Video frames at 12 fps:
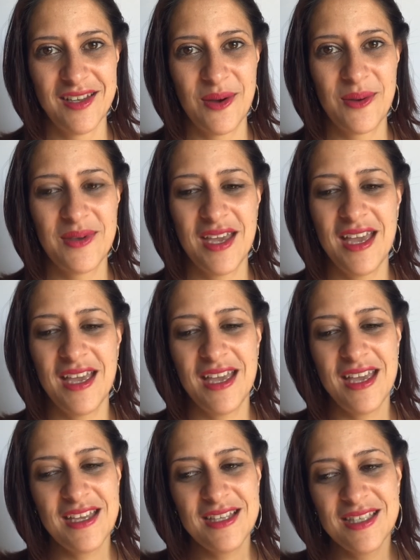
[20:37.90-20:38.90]
okay?
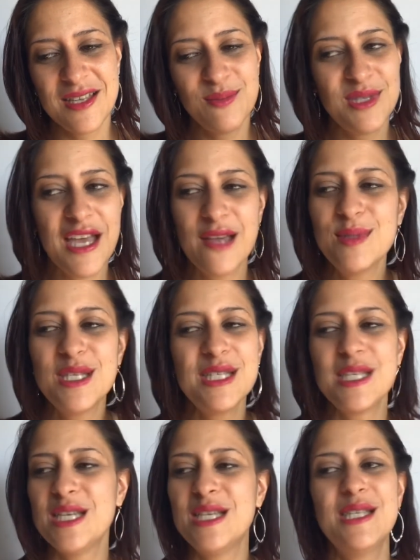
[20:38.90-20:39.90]
It sometimes
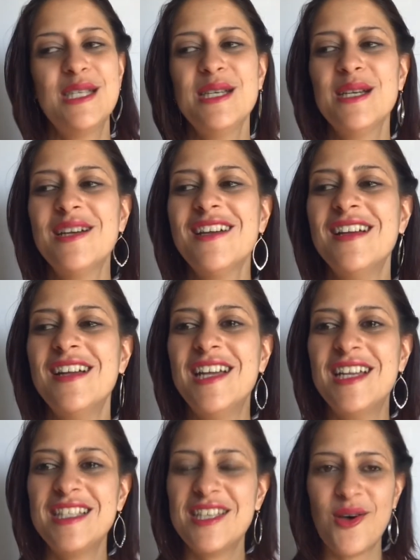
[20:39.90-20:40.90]
is easier
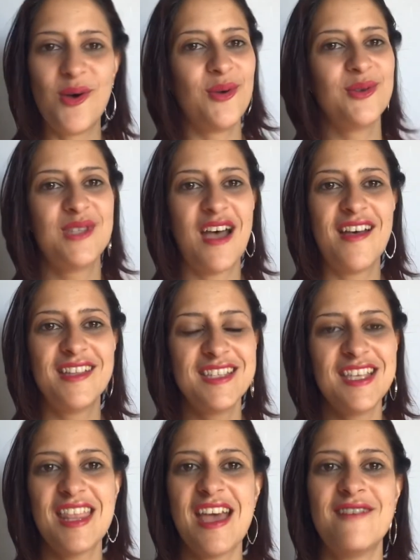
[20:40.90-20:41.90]
to hold on
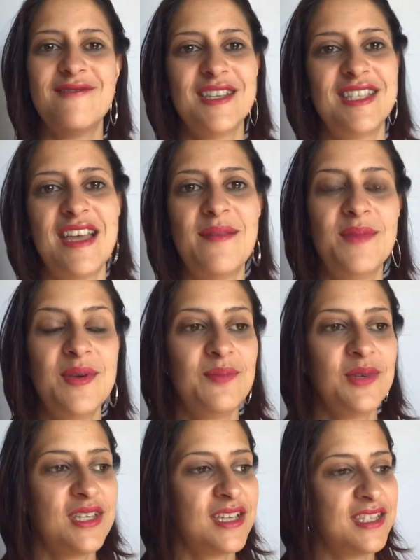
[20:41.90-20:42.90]
to that resentment
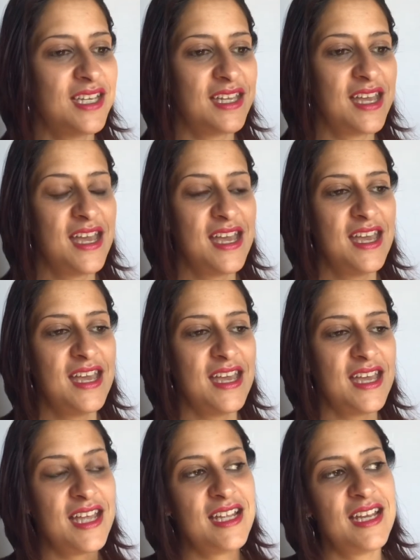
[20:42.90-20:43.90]
because it
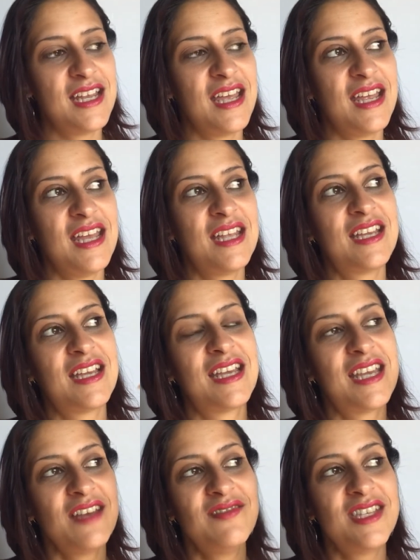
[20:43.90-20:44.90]

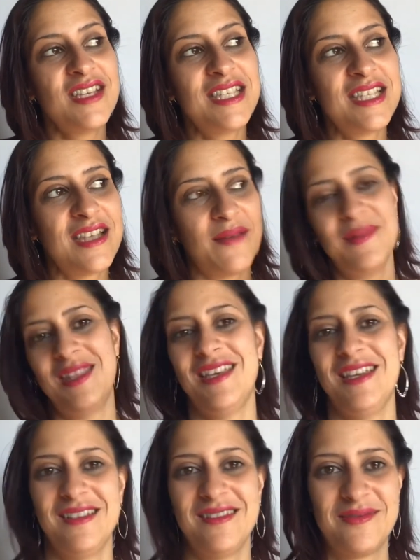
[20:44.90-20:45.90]
gives us
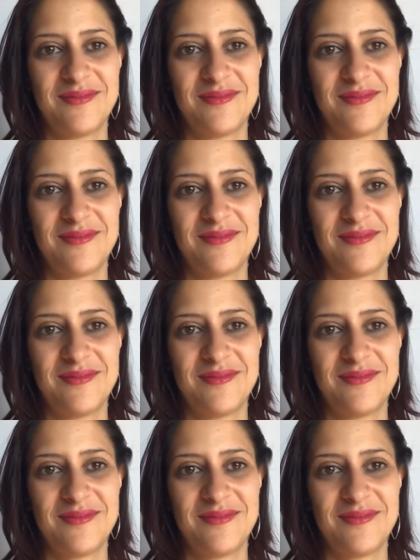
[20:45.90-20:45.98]
something